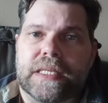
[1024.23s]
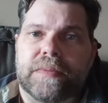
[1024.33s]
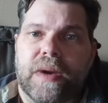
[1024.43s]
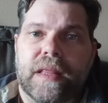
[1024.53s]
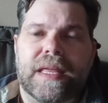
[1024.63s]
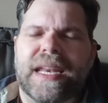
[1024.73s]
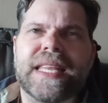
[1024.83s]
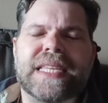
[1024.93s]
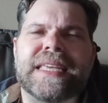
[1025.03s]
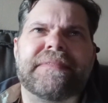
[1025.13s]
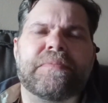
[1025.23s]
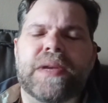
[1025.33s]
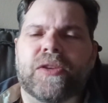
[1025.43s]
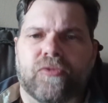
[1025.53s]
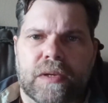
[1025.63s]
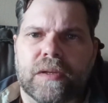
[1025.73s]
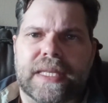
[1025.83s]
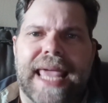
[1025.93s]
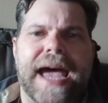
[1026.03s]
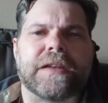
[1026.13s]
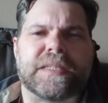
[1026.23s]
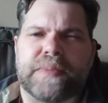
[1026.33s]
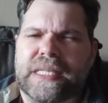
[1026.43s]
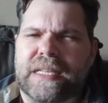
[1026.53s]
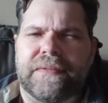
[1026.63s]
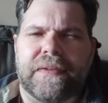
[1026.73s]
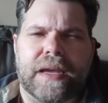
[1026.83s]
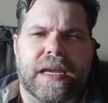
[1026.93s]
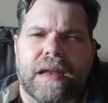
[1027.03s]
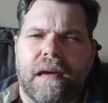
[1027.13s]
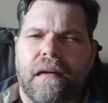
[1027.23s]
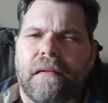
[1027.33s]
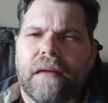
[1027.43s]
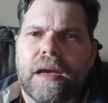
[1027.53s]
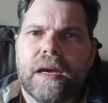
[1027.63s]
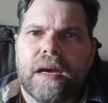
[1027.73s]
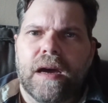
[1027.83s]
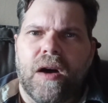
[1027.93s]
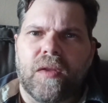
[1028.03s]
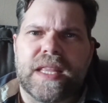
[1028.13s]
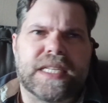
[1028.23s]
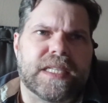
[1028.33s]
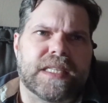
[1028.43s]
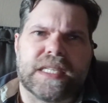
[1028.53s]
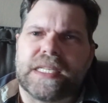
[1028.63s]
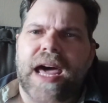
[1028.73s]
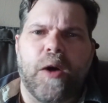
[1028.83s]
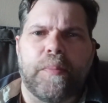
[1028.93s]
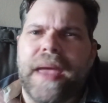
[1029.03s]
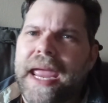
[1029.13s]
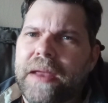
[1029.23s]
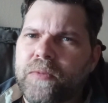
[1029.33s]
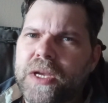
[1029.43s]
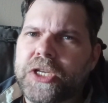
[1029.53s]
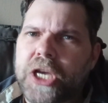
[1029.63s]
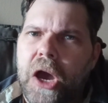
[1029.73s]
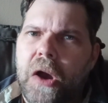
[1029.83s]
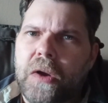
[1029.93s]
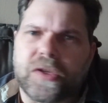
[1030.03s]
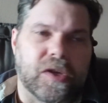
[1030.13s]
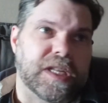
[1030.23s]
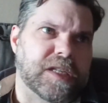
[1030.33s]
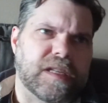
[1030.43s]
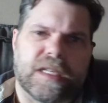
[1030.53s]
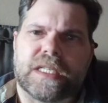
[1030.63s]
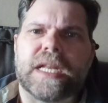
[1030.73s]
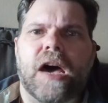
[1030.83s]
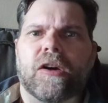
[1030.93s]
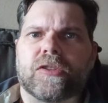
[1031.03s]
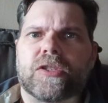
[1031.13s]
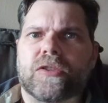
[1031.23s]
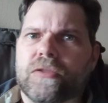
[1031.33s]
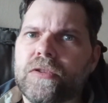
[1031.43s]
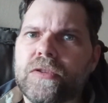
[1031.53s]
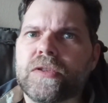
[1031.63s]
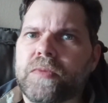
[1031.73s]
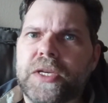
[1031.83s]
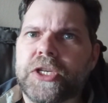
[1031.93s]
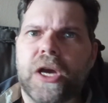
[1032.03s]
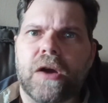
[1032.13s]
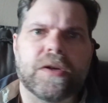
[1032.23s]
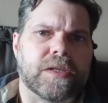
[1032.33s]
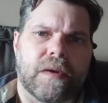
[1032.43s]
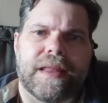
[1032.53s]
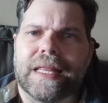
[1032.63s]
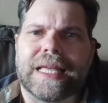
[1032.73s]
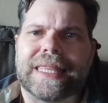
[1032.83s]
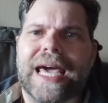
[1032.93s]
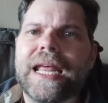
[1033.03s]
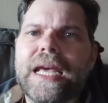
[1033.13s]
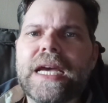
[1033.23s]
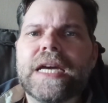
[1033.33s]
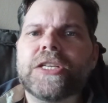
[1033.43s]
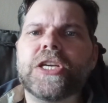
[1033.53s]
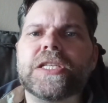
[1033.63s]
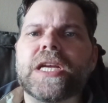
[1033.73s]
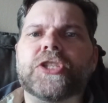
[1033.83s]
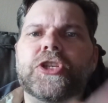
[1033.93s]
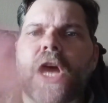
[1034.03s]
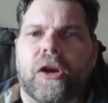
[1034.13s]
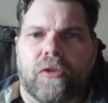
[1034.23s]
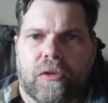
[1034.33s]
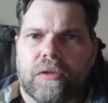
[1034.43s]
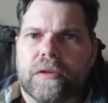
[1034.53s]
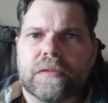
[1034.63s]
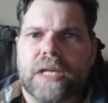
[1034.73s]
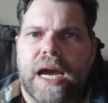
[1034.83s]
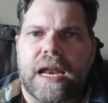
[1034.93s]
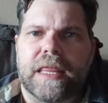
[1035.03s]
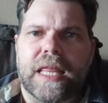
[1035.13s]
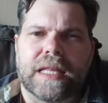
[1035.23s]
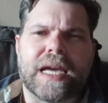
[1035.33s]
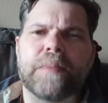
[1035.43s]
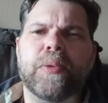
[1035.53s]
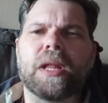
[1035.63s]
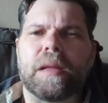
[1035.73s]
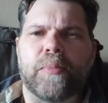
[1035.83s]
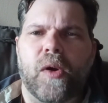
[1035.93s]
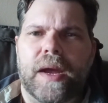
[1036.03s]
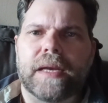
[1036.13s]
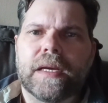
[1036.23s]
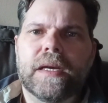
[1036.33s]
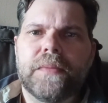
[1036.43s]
this month. And it doesn't have to be drilled down specific, oh, this is the style paint we chose, or these are the style screws we chose, or anything like that. Just a general kind of thing, like a bullet point.